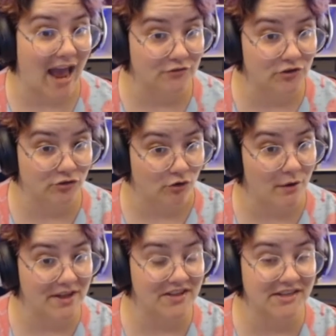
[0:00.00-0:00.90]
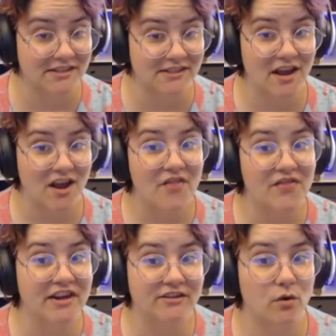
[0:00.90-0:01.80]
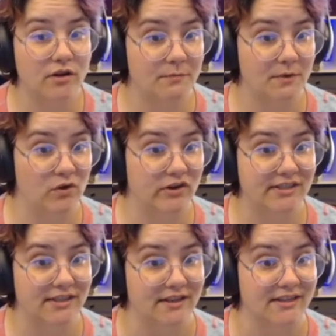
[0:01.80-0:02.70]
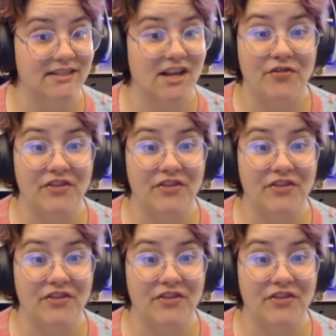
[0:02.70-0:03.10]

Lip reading: after drawing this that is going to be worse than this.